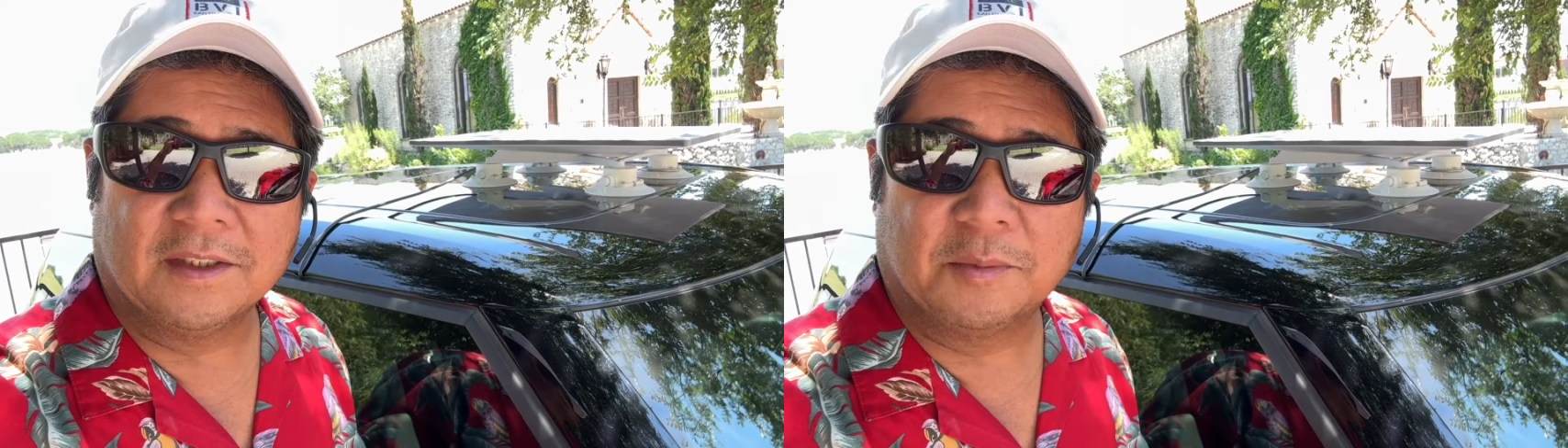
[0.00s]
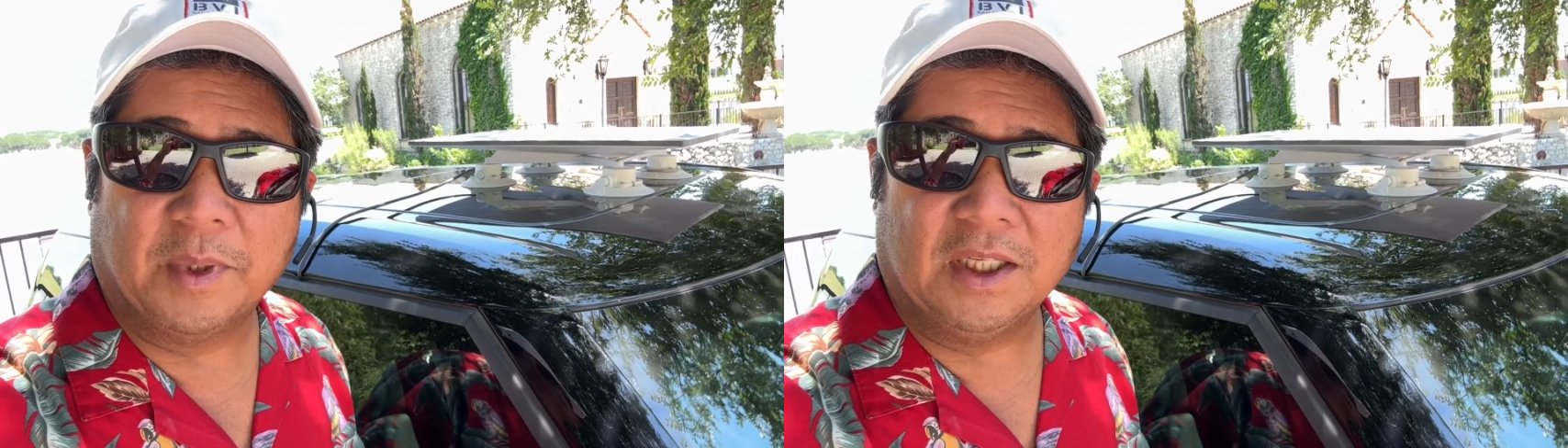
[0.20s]

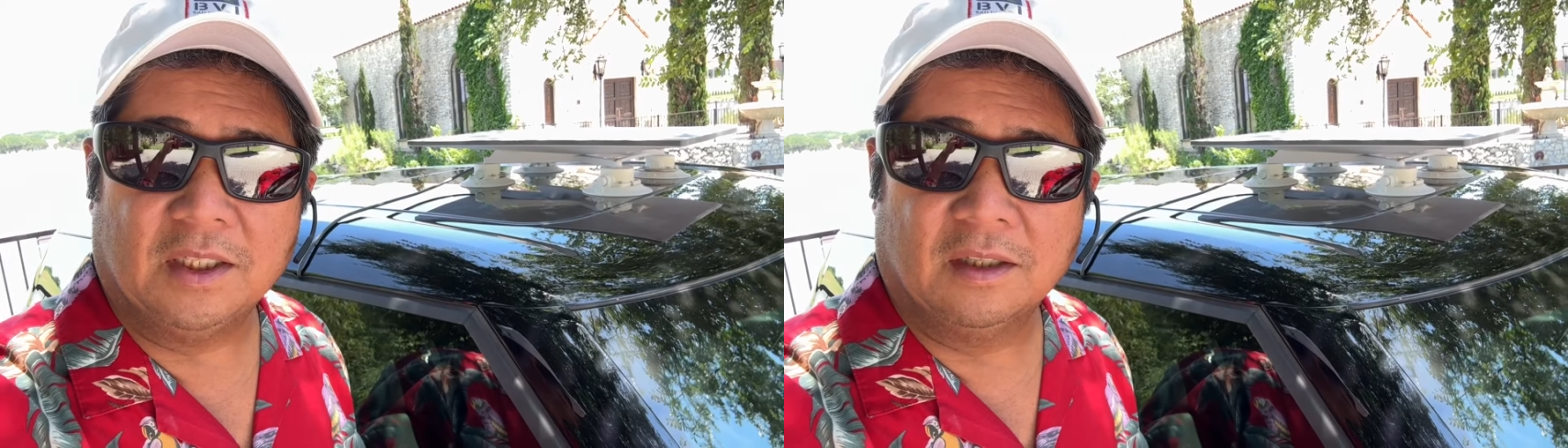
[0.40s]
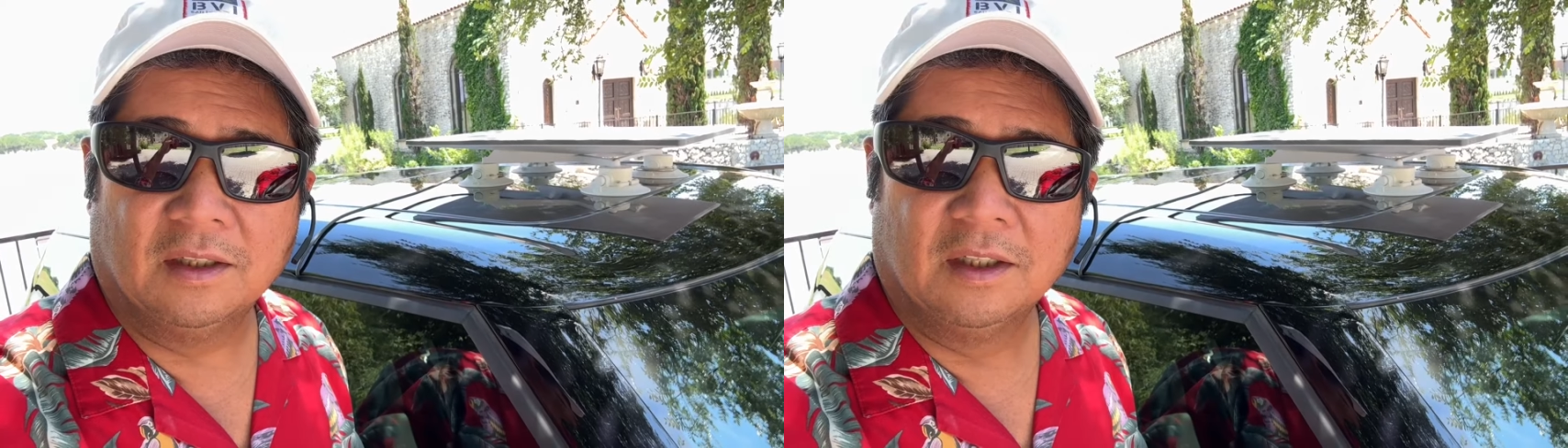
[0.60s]

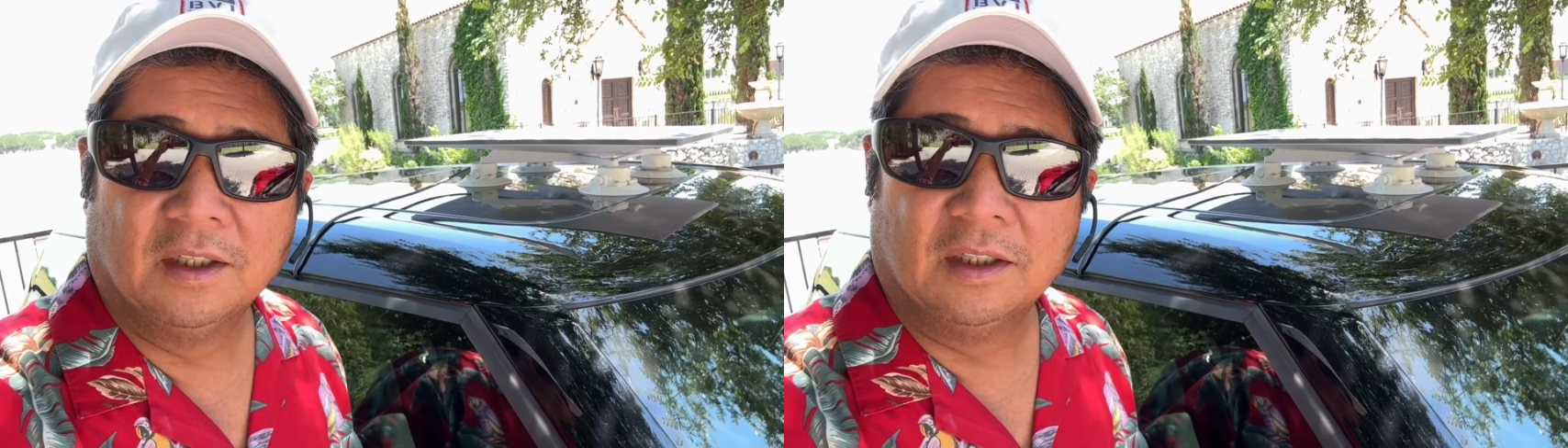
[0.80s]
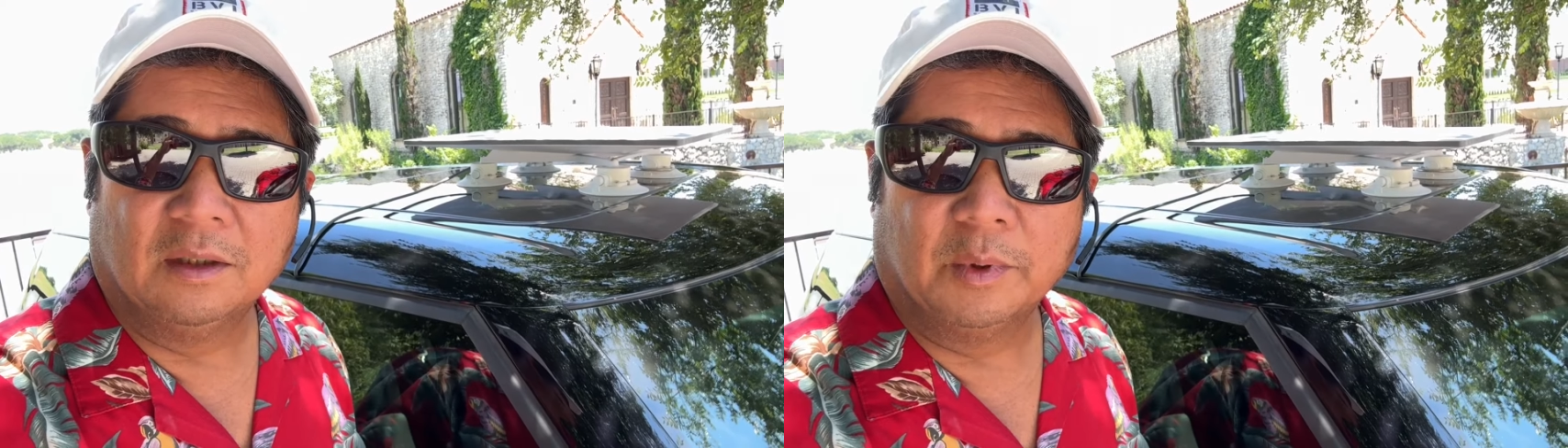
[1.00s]
speed
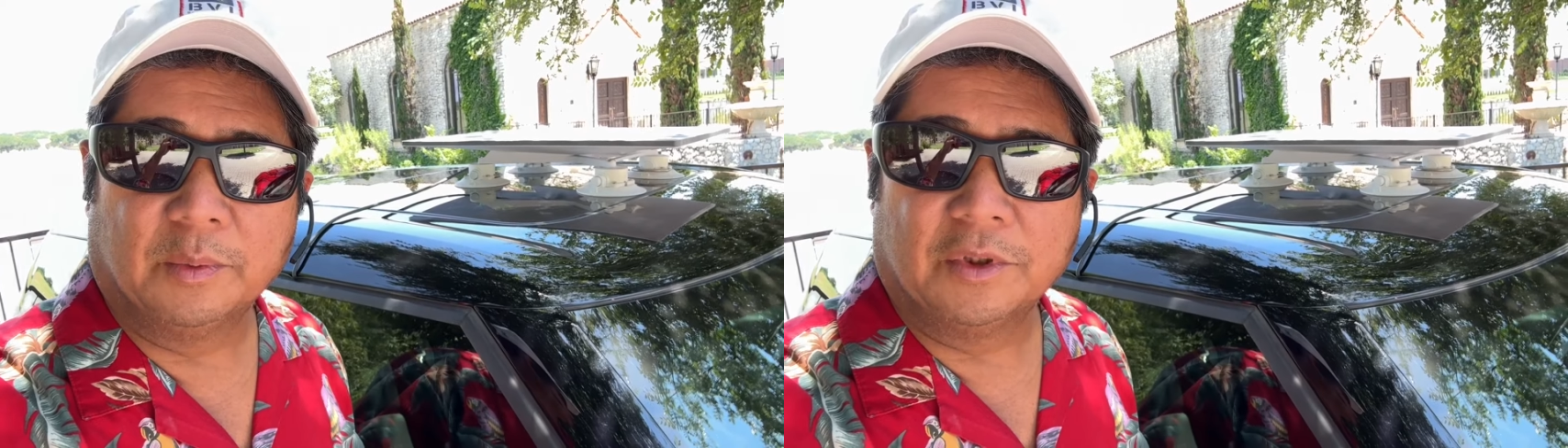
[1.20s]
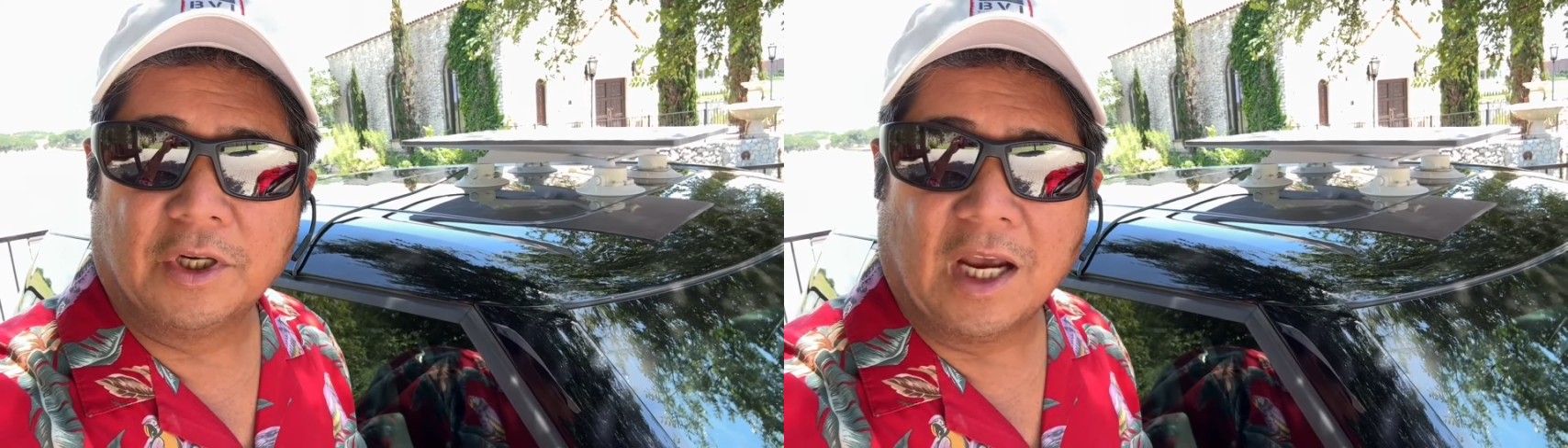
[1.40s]
that we
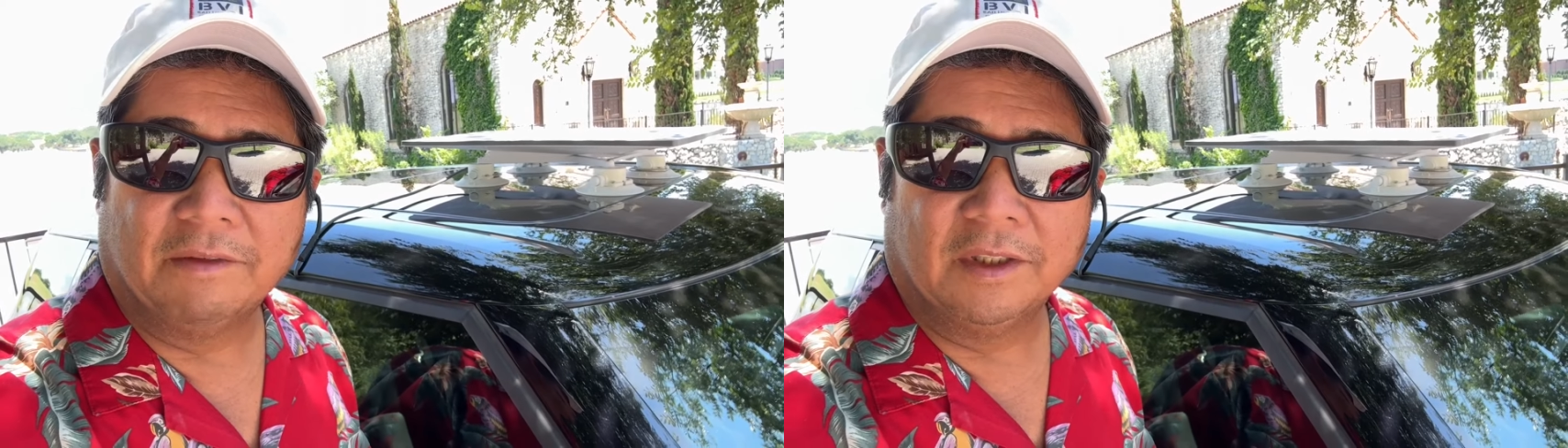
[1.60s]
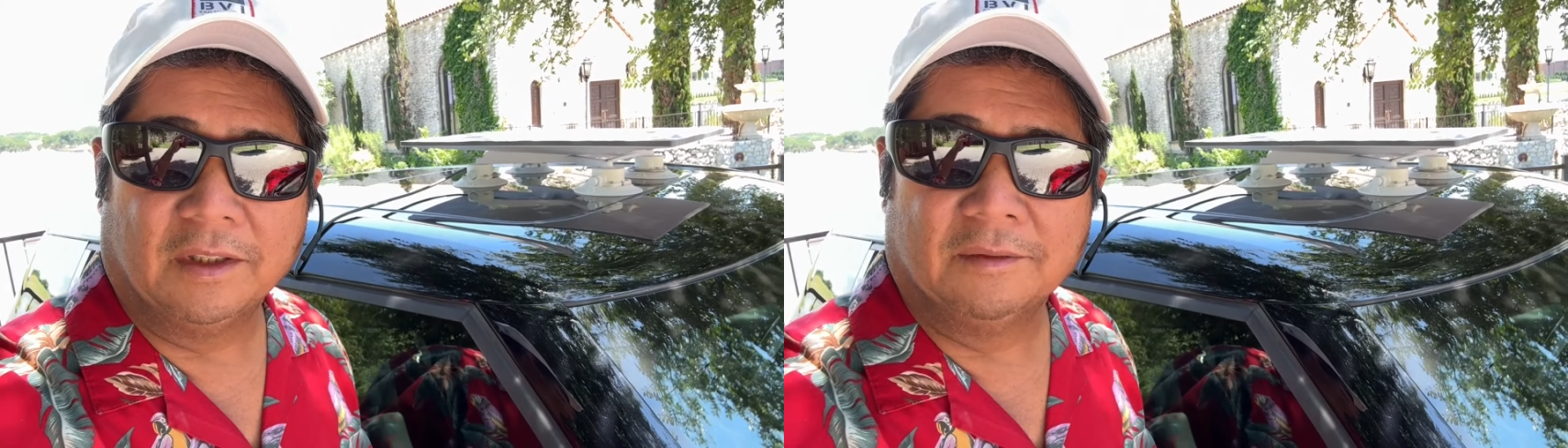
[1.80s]
were
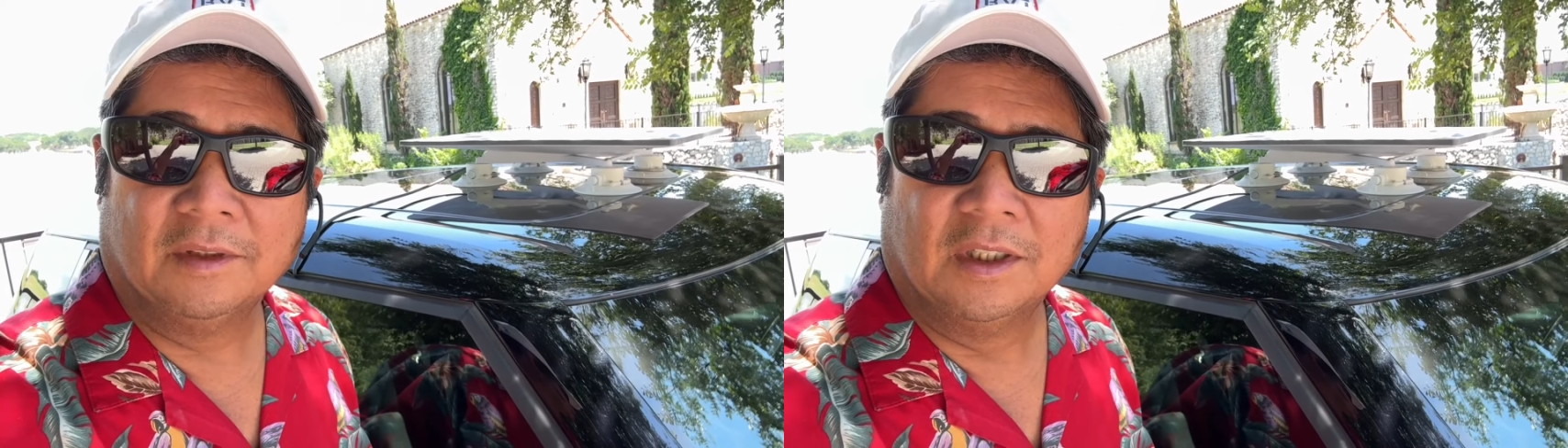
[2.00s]
traveling,